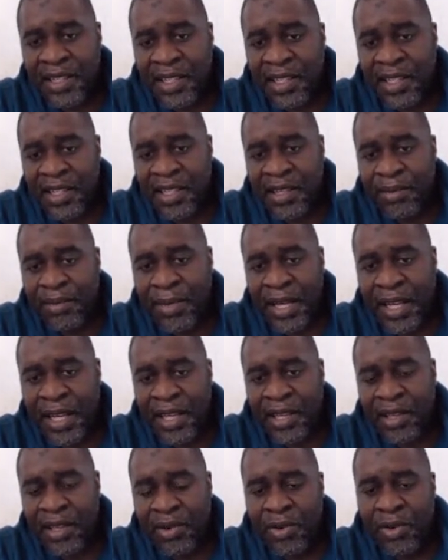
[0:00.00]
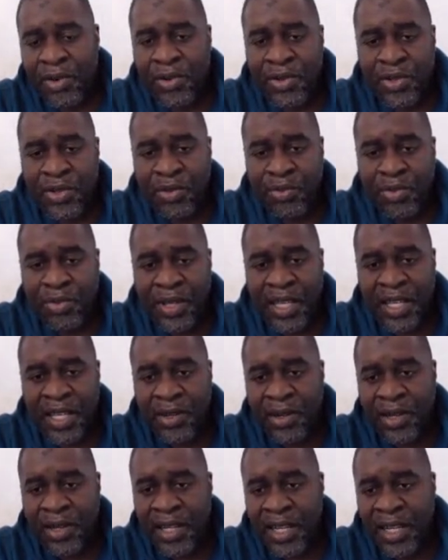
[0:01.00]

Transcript: here, my old UBA dollar